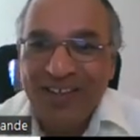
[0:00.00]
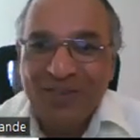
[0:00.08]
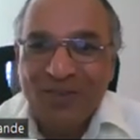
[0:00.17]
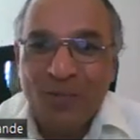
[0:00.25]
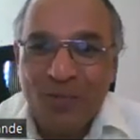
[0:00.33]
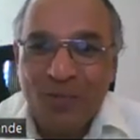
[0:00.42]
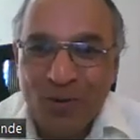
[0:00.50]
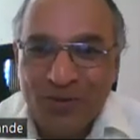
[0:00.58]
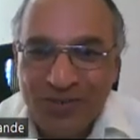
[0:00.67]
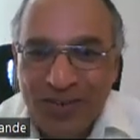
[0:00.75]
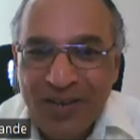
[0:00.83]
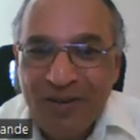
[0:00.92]
So
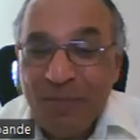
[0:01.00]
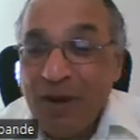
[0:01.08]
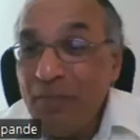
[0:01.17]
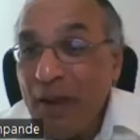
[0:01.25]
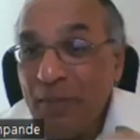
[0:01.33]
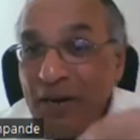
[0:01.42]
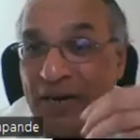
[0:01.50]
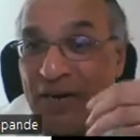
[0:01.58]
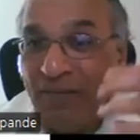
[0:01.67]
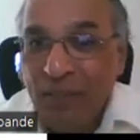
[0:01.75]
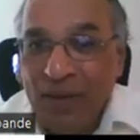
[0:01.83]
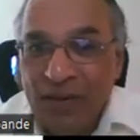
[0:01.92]
post permeability
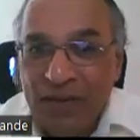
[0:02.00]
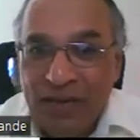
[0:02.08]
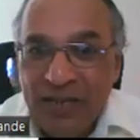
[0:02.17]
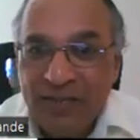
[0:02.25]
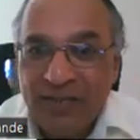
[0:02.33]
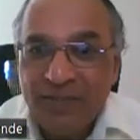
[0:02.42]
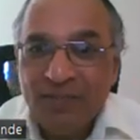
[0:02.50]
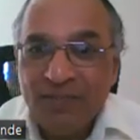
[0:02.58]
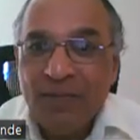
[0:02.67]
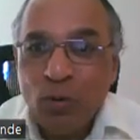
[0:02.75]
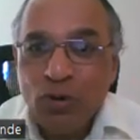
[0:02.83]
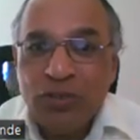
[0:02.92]
will be increased
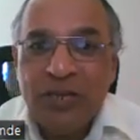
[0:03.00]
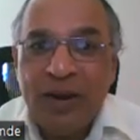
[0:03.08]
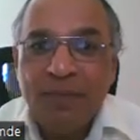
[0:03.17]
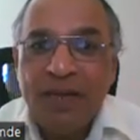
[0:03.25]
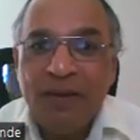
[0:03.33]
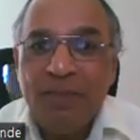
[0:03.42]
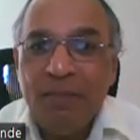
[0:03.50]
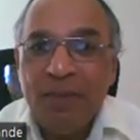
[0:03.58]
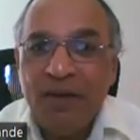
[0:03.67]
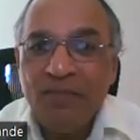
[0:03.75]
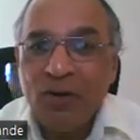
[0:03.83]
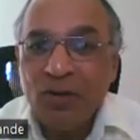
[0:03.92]
postsynaptic
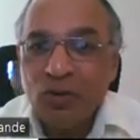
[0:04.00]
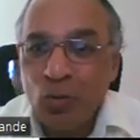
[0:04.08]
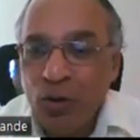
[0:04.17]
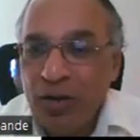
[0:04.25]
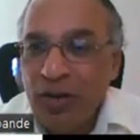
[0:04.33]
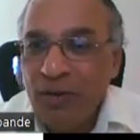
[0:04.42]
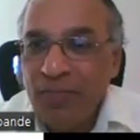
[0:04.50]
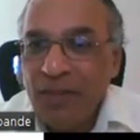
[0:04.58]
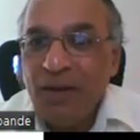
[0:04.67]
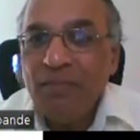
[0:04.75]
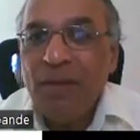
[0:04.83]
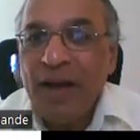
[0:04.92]
membrane for sodium
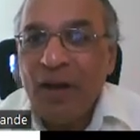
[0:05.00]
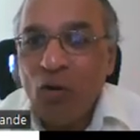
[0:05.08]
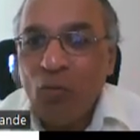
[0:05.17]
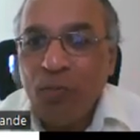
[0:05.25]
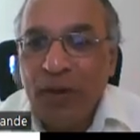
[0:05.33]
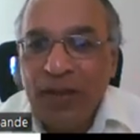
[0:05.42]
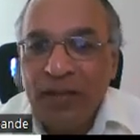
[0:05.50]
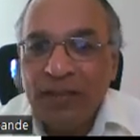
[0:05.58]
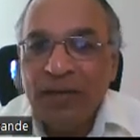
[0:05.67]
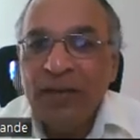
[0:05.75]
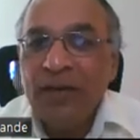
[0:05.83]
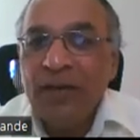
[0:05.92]
by opening
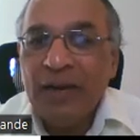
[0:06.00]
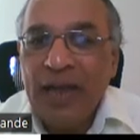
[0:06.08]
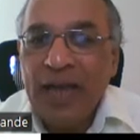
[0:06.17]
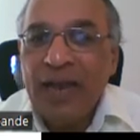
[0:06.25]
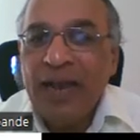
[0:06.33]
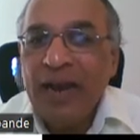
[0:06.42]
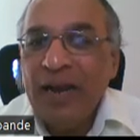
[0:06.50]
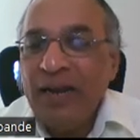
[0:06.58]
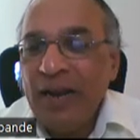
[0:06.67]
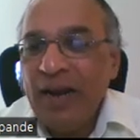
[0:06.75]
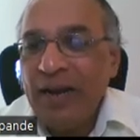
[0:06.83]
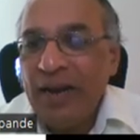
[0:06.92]
the
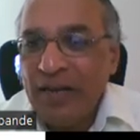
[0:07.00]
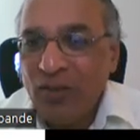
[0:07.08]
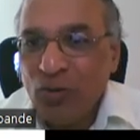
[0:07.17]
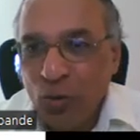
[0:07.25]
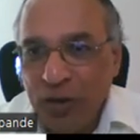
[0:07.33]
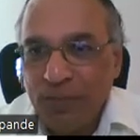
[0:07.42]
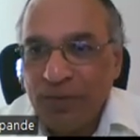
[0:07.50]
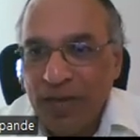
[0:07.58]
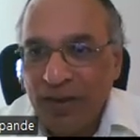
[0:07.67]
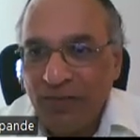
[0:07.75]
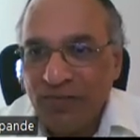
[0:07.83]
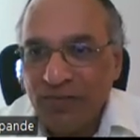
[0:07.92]
ligand gated sodium
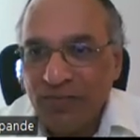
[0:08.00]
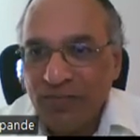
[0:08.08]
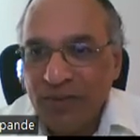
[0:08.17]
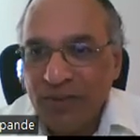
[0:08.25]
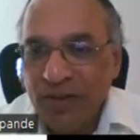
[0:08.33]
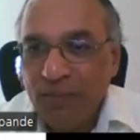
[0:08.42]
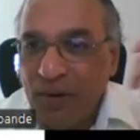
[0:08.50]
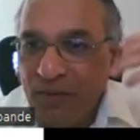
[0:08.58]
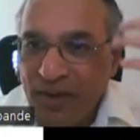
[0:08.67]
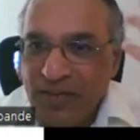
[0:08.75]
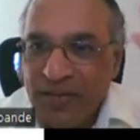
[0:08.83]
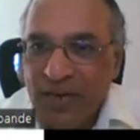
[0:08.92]
channels.
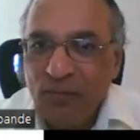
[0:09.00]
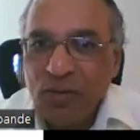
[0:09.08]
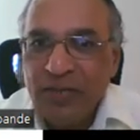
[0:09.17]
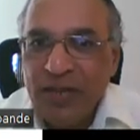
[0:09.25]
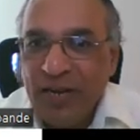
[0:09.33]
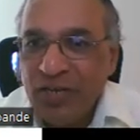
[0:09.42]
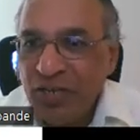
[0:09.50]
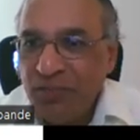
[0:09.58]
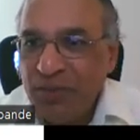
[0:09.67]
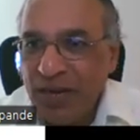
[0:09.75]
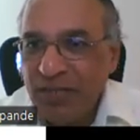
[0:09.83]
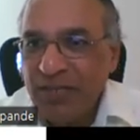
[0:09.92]
Previously it was calcium
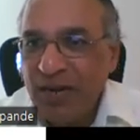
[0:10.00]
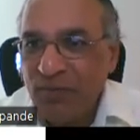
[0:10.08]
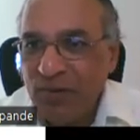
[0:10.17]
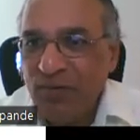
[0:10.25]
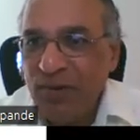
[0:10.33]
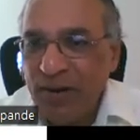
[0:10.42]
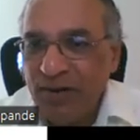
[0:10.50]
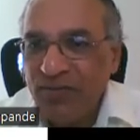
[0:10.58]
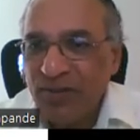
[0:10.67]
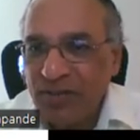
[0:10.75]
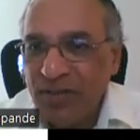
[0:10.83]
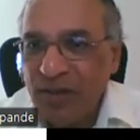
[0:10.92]
channels that we were
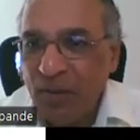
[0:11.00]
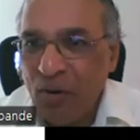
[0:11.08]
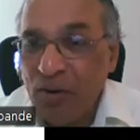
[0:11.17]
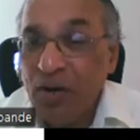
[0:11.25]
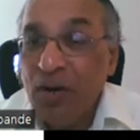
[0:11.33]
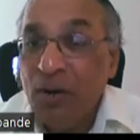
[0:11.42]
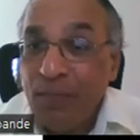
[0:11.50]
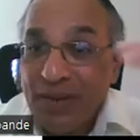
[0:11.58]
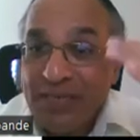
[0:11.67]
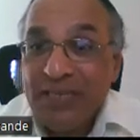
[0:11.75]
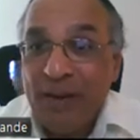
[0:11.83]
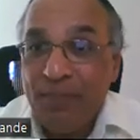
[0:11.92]
discussing about
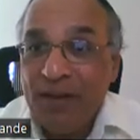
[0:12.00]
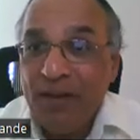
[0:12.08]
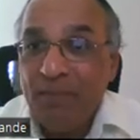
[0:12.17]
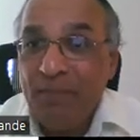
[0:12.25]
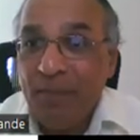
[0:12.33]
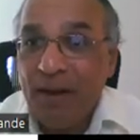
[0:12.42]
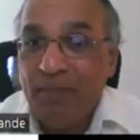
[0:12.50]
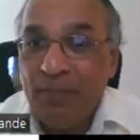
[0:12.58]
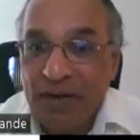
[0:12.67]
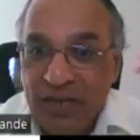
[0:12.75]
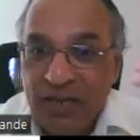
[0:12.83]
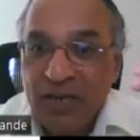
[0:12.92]
presynaptic membrane,
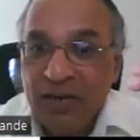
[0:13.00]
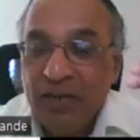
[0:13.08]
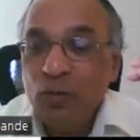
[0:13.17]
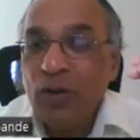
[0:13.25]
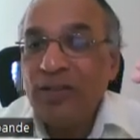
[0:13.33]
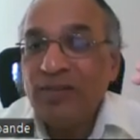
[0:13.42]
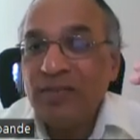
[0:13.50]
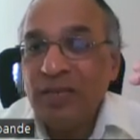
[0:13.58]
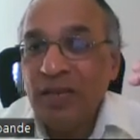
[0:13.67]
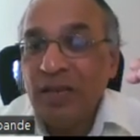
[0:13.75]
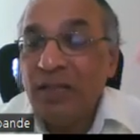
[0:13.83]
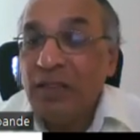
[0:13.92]
but here you can
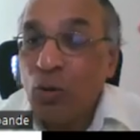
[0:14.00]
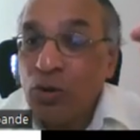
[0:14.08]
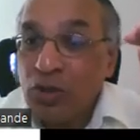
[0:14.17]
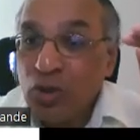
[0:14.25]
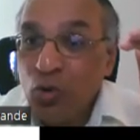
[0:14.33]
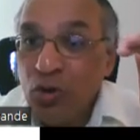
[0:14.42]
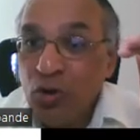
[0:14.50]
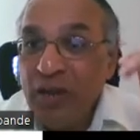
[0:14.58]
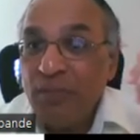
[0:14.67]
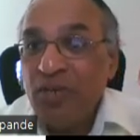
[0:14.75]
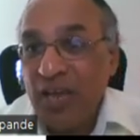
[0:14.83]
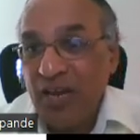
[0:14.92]
see now the
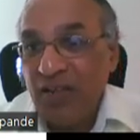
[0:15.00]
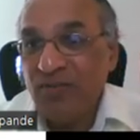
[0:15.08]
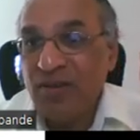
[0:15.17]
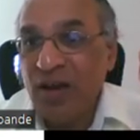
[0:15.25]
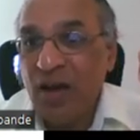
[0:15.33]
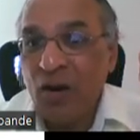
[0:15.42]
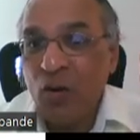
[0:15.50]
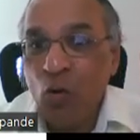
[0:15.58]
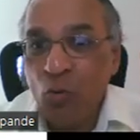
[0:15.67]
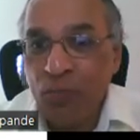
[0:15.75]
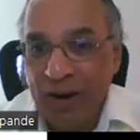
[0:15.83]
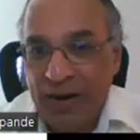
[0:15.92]
sodium channels are
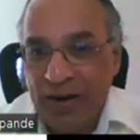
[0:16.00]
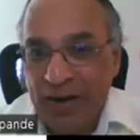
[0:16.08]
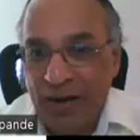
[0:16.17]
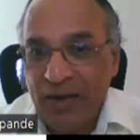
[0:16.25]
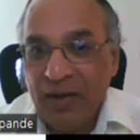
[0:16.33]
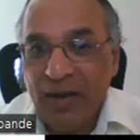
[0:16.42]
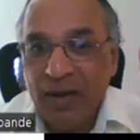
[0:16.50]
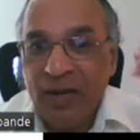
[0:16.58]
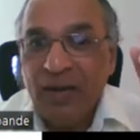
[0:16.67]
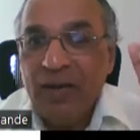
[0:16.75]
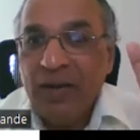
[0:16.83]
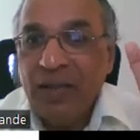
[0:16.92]
opened
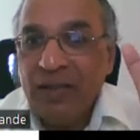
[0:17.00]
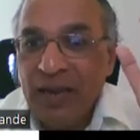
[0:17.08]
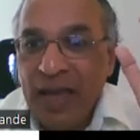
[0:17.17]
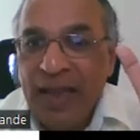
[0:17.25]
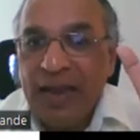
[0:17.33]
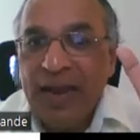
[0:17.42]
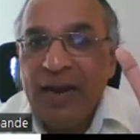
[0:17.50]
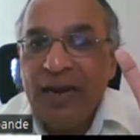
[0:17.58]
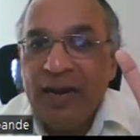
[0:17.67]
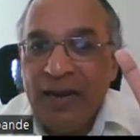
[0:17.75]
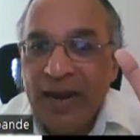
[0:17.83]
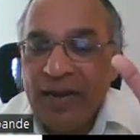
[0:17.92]
in the ligand
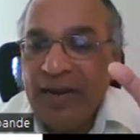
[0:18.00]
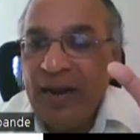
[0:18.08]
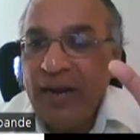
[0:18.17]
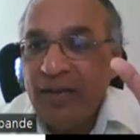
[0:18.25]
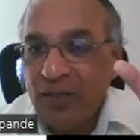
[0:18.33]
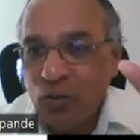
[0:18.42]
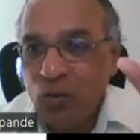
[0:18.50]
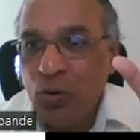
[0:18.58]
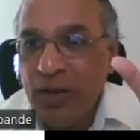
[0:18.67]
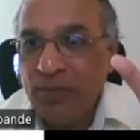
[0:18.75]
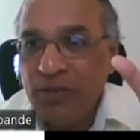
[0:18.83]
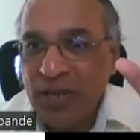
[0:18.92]
gated
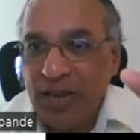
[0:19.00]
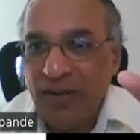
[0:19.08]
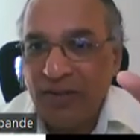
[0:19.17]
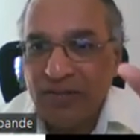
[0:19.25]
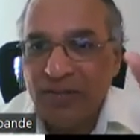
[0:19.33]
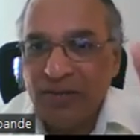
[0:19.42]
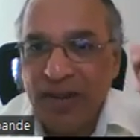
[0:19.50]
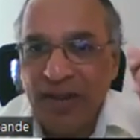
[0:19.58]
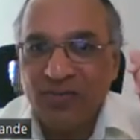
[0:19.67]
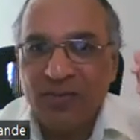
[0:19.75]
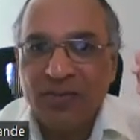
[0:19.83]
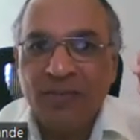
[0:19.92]
sodium channels.
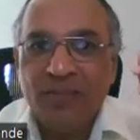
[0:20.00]
Next,